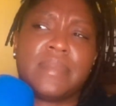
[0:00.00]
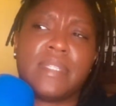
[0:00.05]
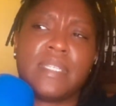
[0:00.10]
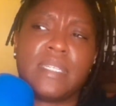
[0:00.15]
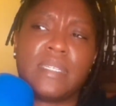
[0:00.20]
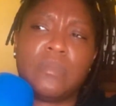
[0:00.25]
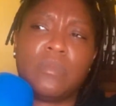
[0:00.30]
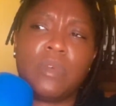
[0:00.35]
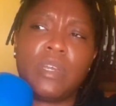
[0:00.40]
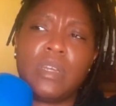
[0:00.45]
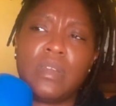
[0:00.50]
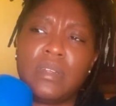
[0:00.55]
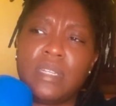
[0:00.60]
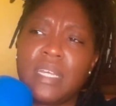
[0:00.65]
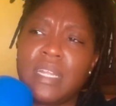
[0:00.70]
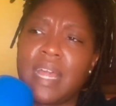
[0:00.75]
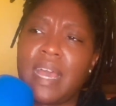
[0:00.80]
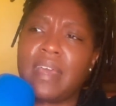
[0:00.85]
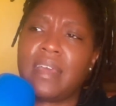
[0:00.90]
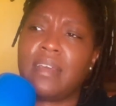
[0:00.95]
it's
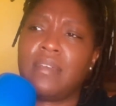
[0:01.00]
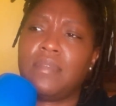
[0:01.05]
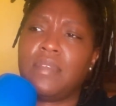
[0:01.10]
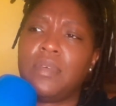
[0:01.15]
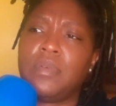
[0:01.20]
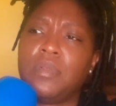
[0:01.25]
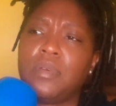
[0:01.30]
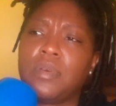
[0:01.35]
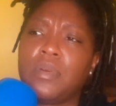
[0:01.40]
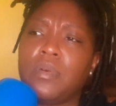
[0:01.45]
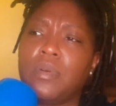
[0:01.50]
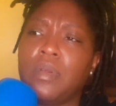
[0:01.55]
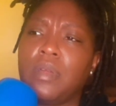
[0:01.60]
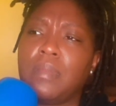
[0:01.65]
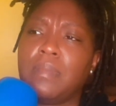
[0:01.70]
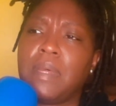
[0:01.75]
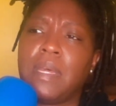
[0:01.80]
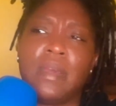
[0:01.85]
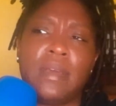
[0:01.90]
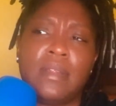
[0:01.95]
weird that I give
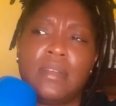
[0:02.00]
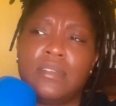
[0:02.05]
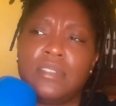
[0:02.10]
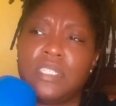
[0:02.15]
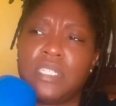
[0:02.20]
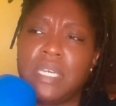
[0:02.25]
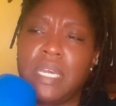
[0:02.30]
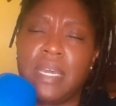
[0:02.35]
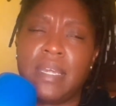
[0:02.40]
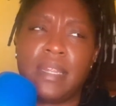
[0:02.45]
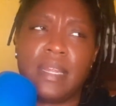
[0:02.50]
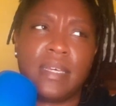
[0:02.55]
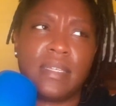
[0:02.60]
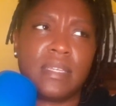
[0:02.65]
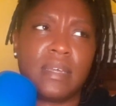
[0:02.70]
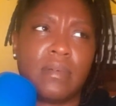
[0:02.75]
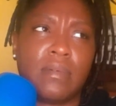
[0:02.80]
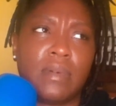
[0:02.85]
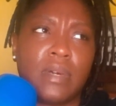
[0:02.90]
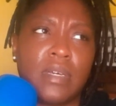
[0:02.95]
unicorn energy and
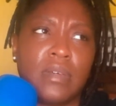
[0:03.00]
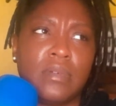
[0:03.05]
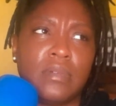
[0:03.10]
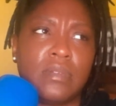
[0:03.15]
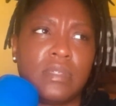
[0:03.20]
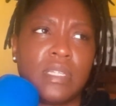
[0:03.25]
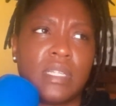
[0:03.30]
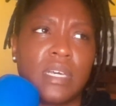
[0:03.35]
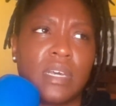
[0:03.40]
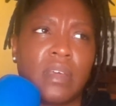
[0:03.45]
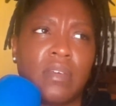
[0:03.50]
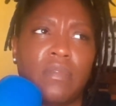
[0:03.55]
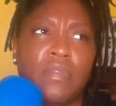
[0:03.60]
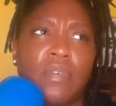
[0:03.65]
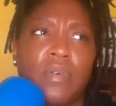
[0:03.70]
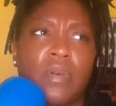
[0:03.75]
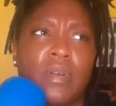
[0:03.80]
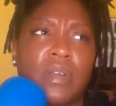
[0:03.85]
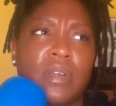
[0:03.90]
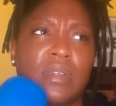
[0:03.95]
that someone who's looking
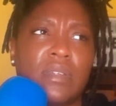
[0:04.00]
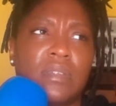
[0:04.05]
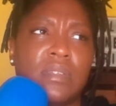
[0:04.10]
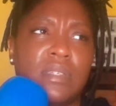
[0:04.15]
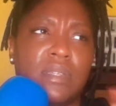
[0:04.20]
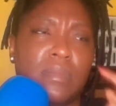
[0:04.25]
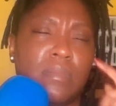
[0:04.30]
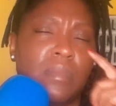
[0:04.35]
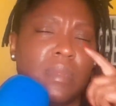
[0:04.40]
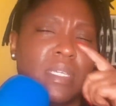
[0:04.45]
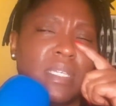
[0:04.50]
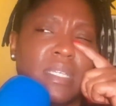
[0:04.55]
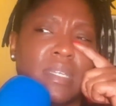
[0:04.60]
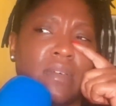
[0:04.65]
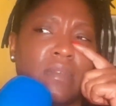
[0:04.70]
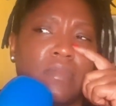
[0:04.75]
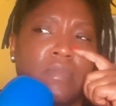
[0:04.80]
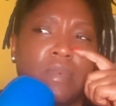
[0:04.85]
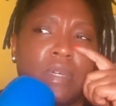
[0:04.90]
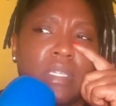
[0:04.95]
for a
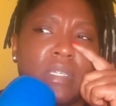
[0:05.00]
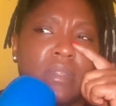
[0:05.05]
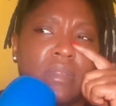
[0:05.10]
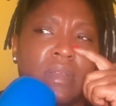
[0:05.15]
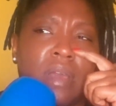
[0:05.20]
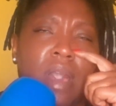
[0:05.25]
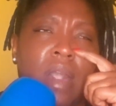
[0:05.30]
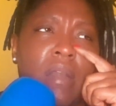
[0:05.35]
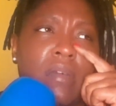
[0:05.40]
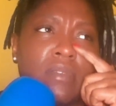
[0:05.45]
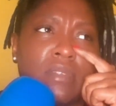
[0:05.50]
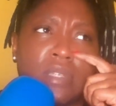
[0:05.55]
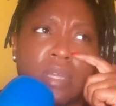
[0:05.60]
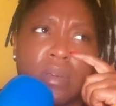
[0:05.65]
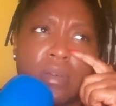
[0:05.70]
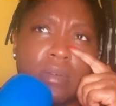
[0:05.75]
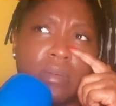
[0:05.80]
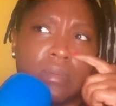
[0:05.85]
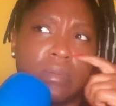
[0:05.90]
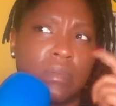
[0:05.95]
submissive would
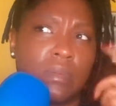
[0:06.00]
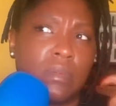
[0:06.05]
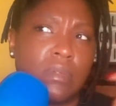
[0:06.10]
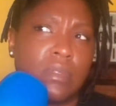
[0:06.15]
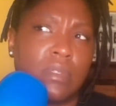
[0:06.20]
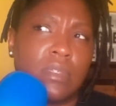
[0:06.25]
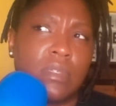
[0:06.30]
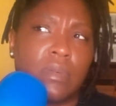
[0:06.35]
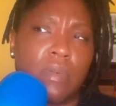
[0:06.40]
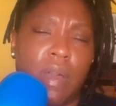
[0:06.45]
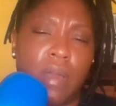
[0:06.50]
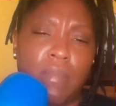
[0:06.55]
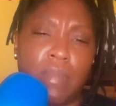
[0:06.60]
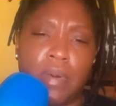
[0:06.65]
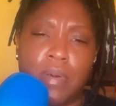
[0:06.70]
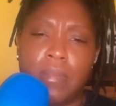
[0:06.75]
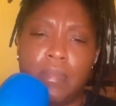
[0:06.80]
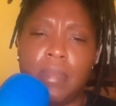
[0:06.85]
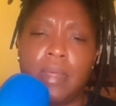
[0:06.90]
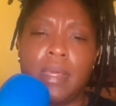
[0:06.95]
also
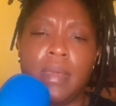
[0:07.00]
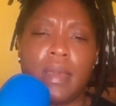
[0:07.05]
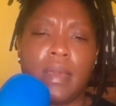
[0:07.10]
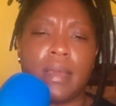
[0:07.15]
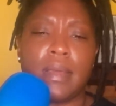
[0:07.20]
swipe on me,